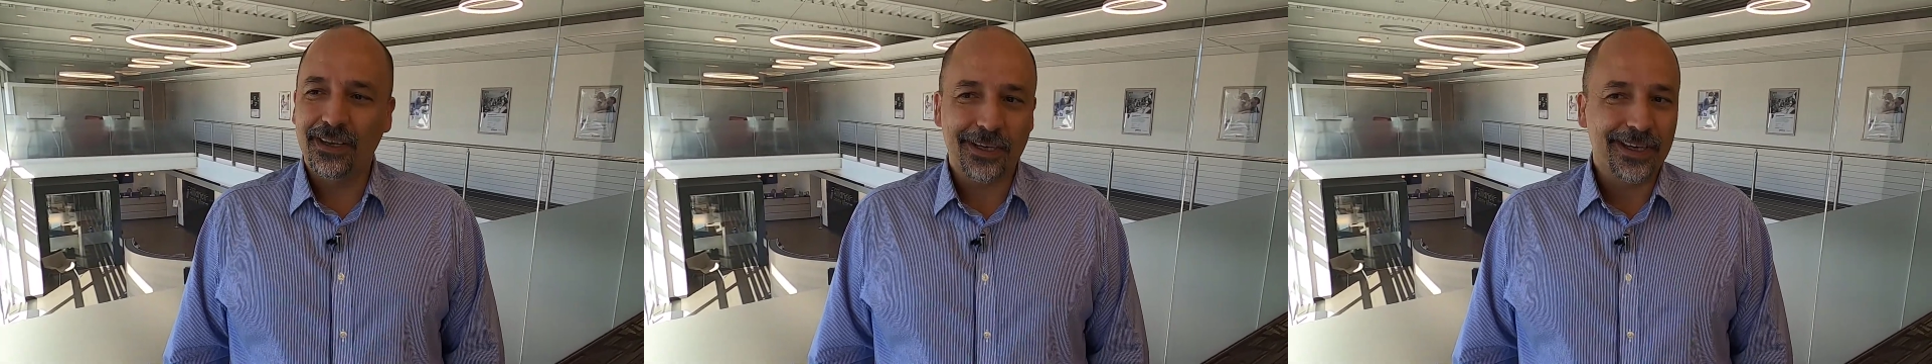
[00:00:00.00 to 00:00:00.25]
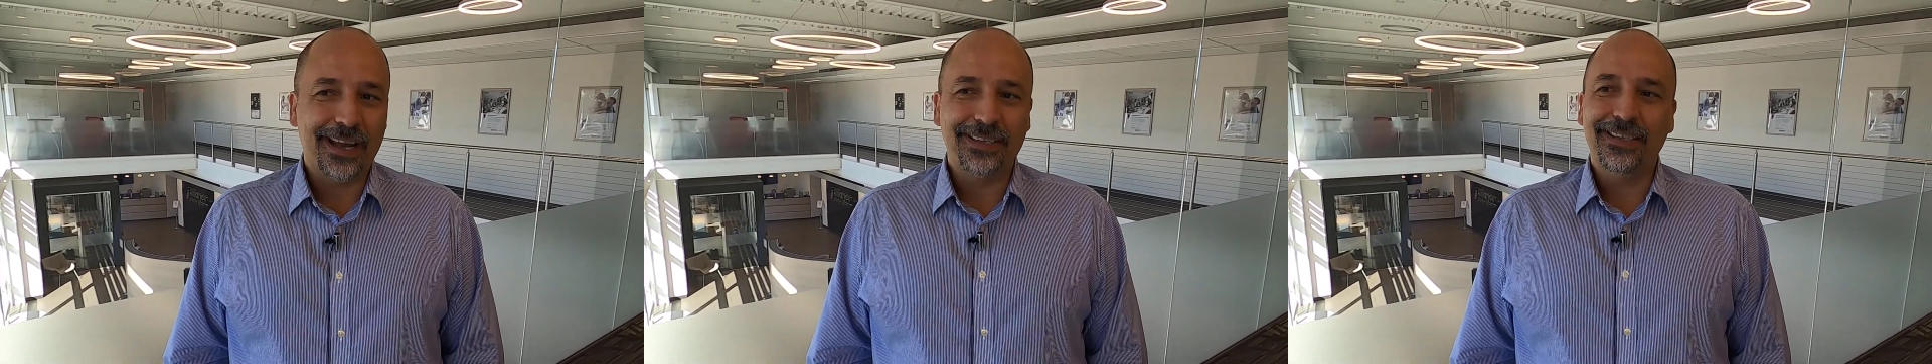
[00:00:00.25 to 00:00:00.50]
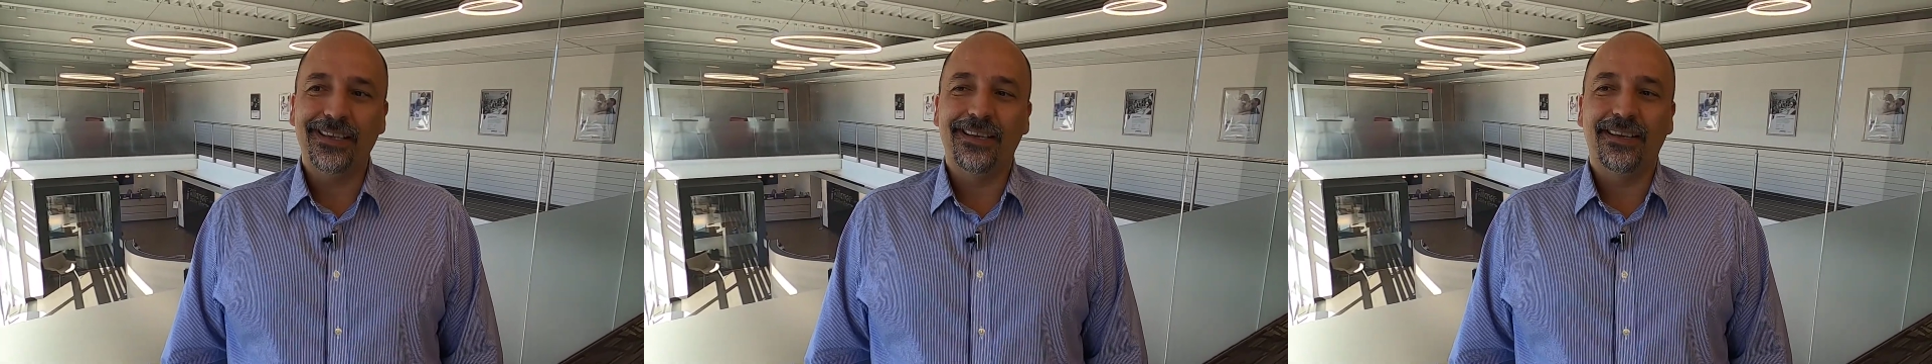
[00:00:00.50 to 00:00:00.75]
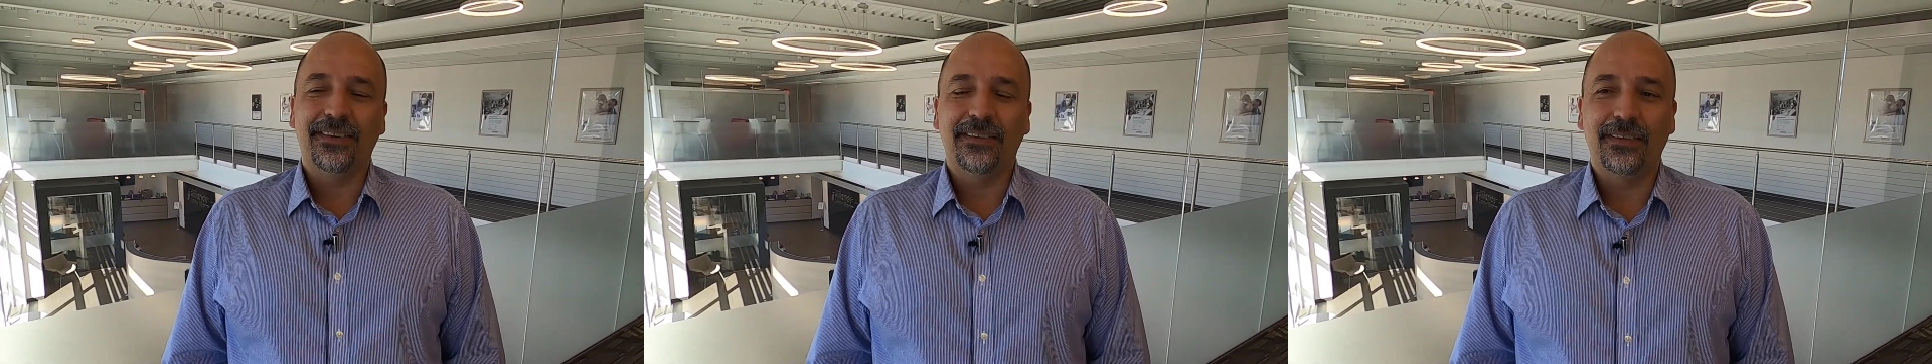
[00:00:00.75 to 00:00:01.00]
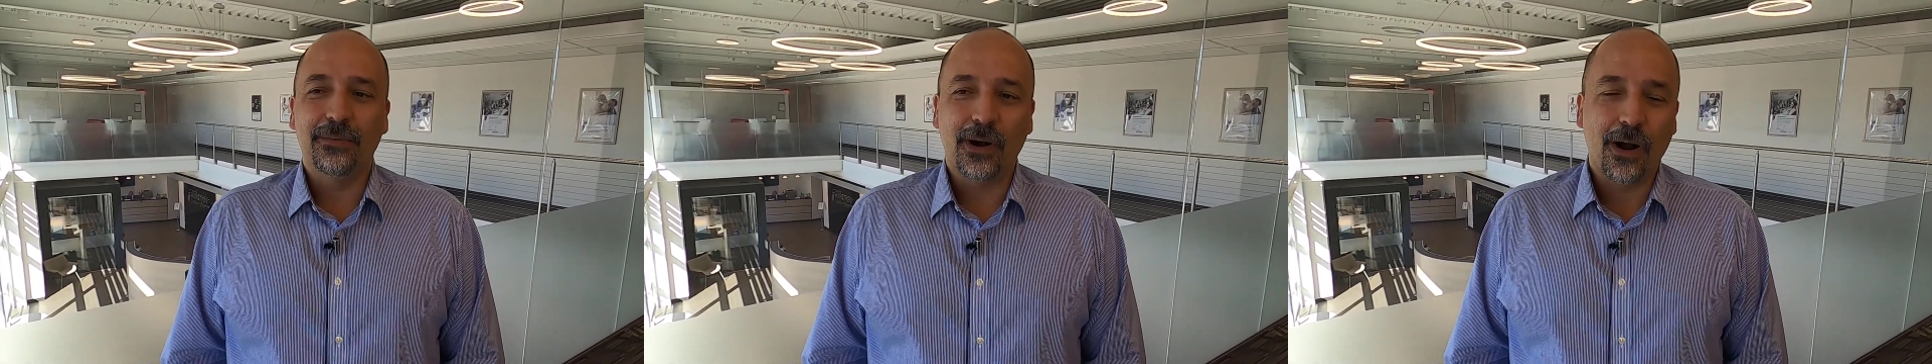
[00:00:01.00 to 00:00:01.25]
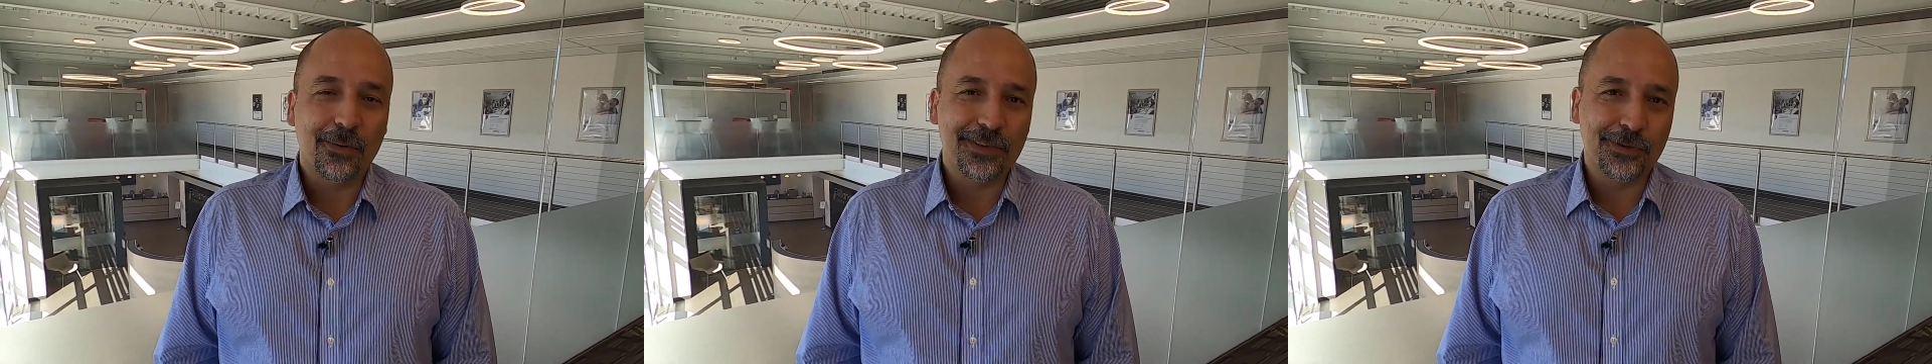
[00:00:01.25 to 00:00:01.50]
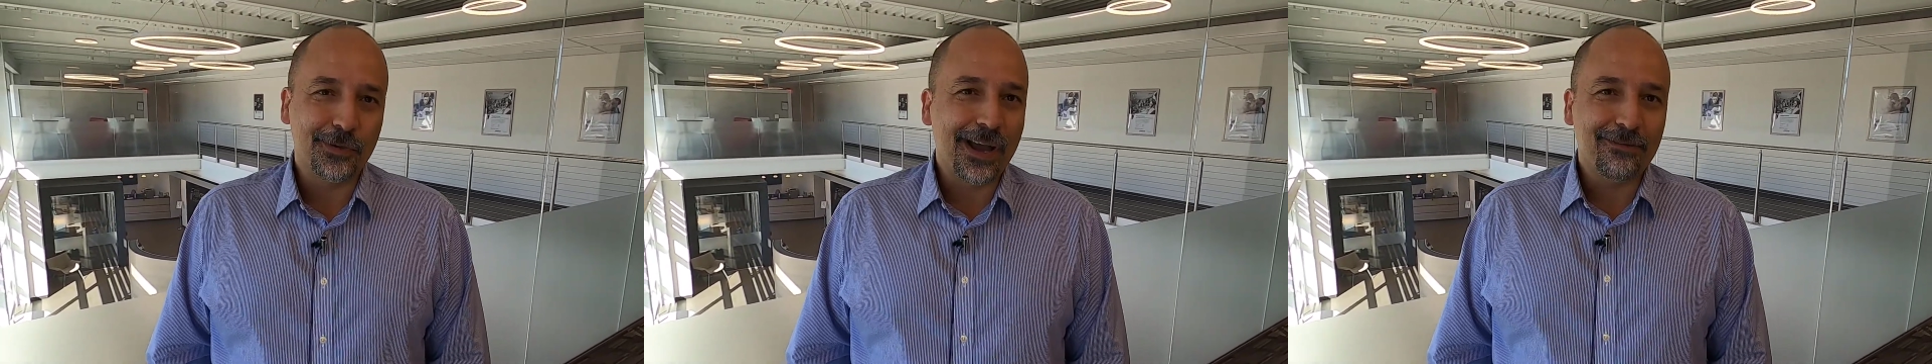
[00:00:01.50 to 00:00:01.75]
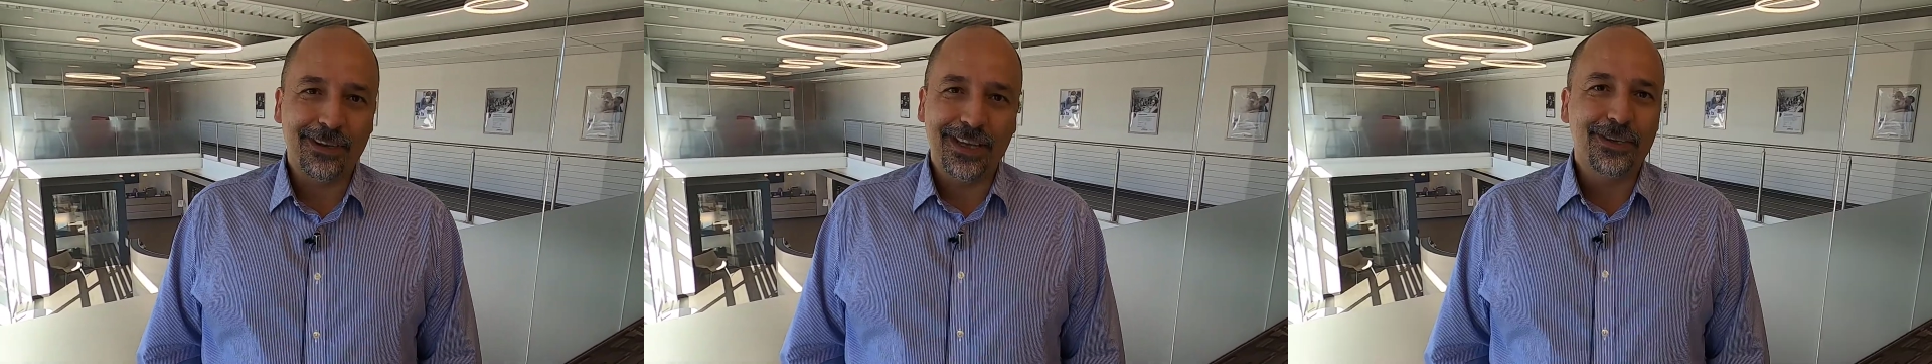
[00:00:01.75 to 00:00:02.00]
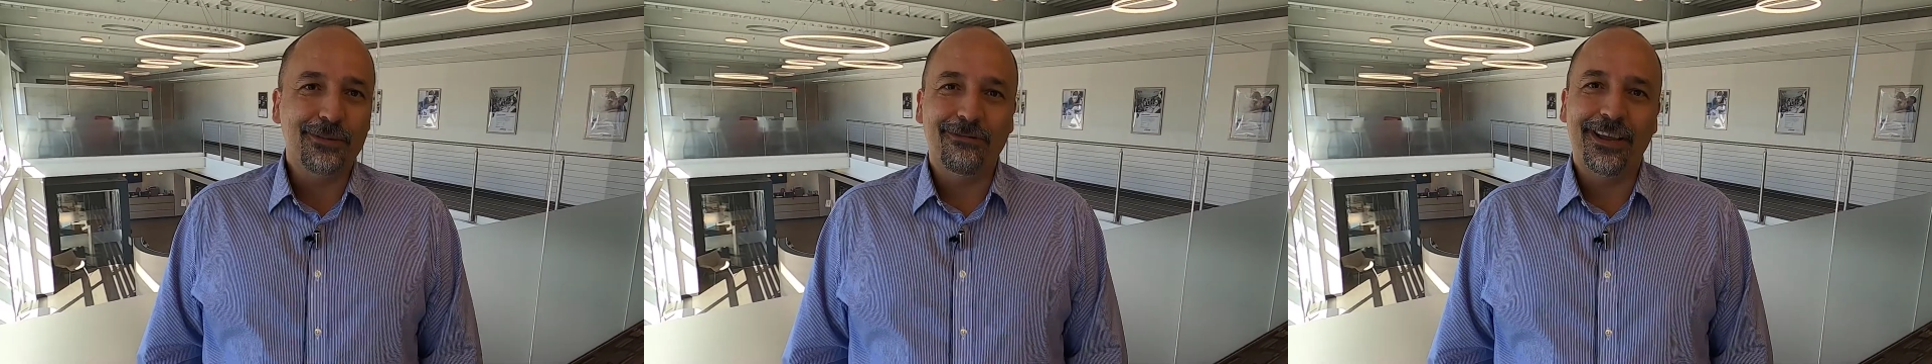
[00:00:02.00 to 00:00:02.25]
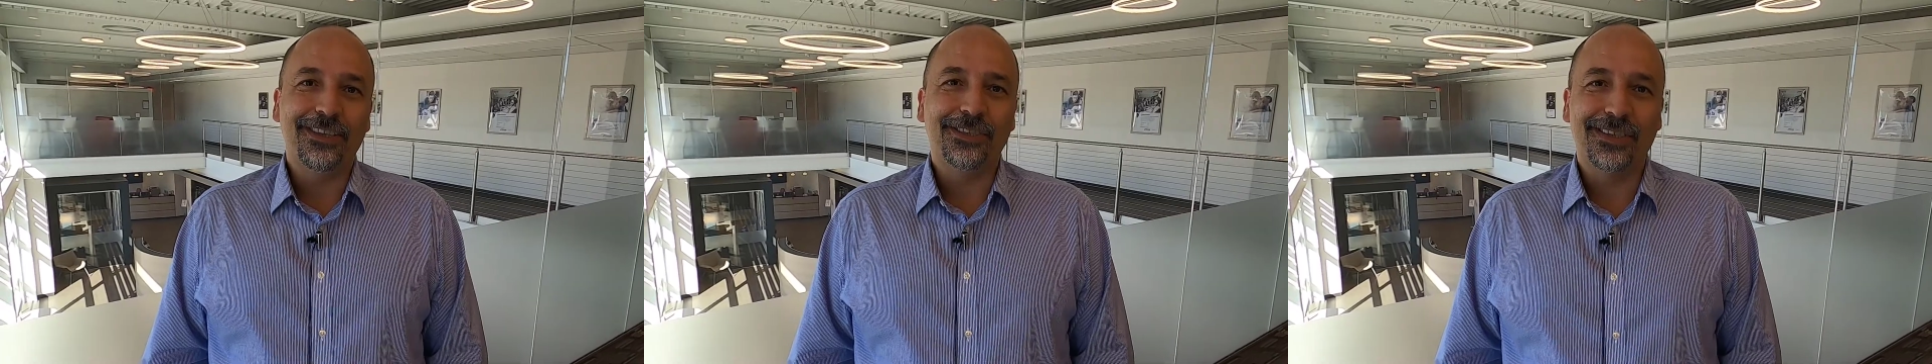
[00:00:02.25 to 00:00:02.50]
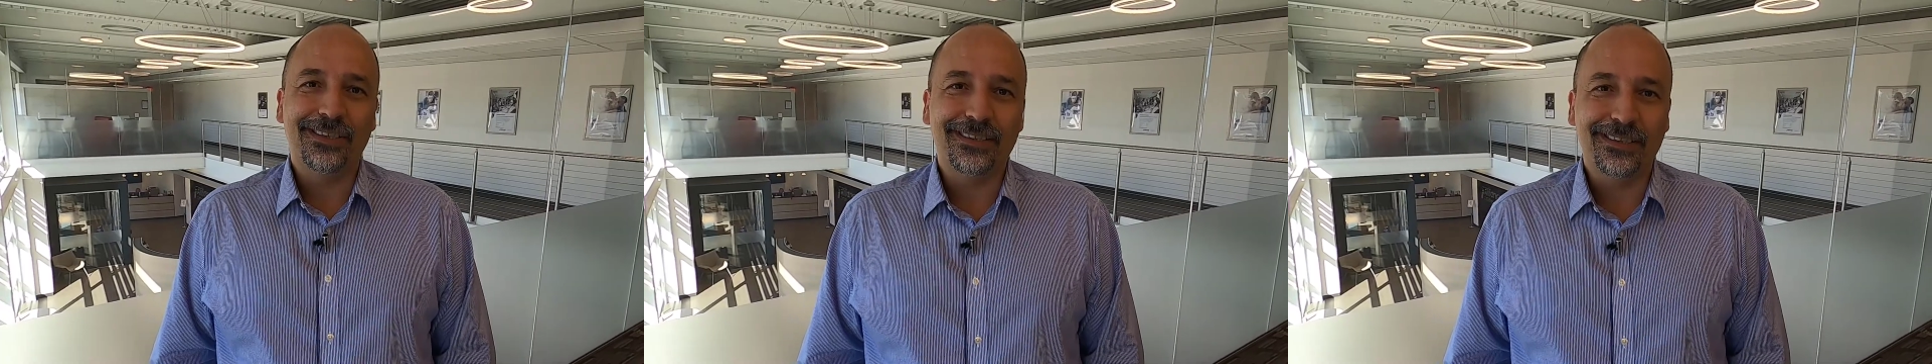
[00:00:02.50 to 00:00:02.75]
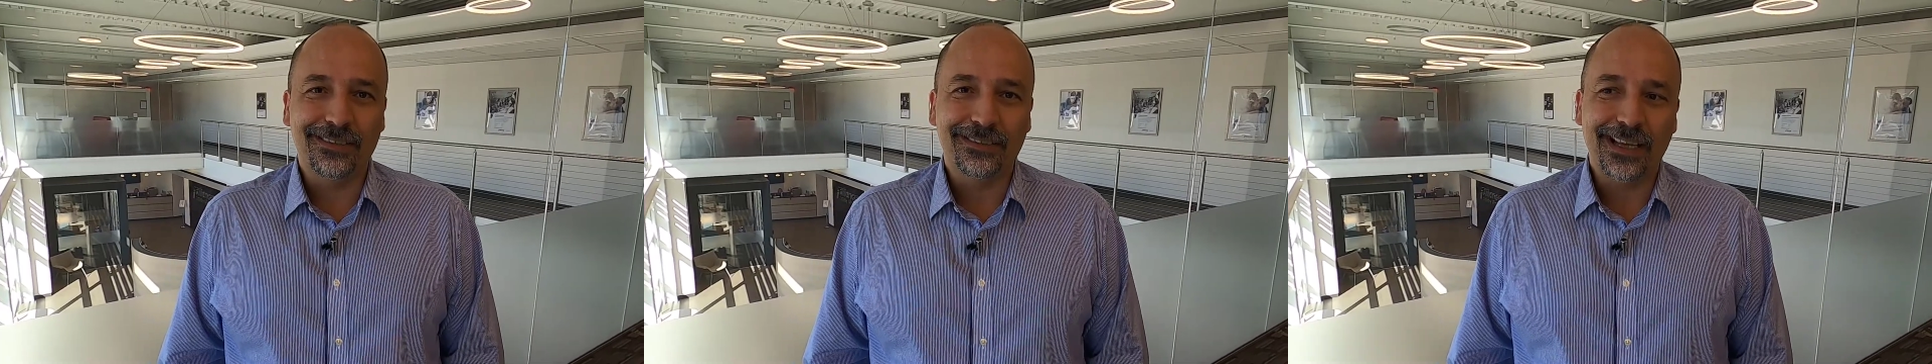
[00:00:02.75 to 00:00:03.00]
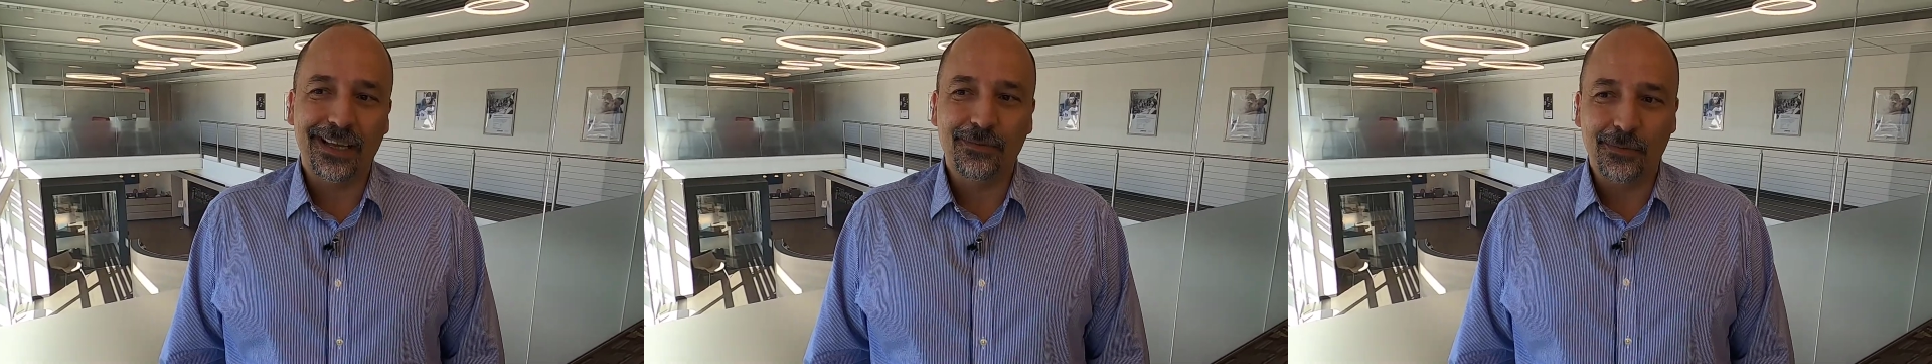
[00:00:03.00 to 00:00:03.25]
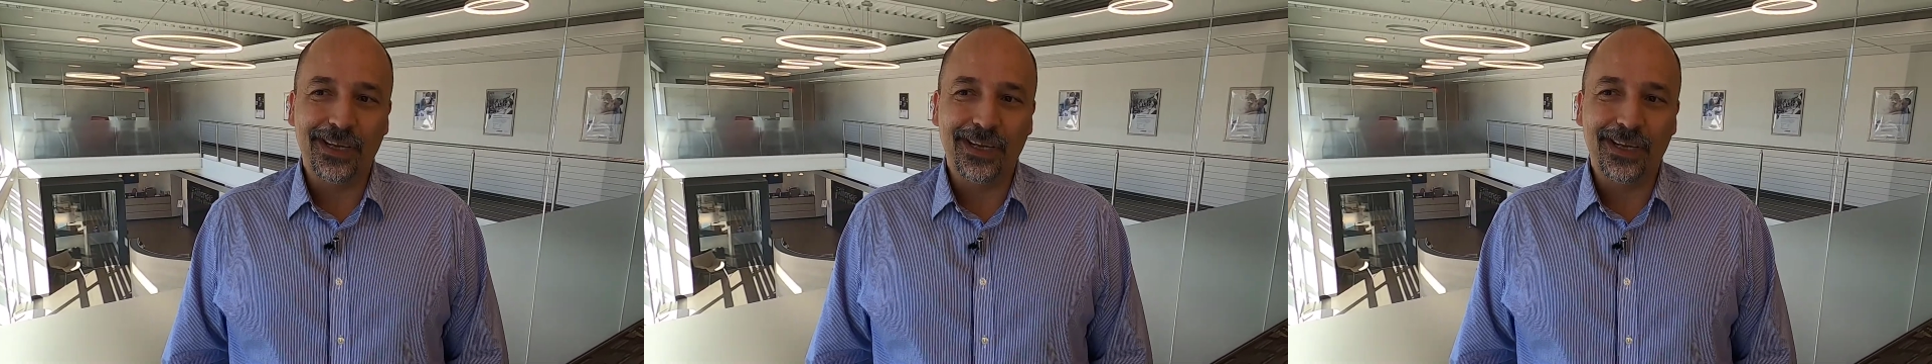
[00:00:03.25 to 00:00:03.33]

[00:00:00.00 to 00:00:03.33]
good ideas you know we're always driving innovation you know that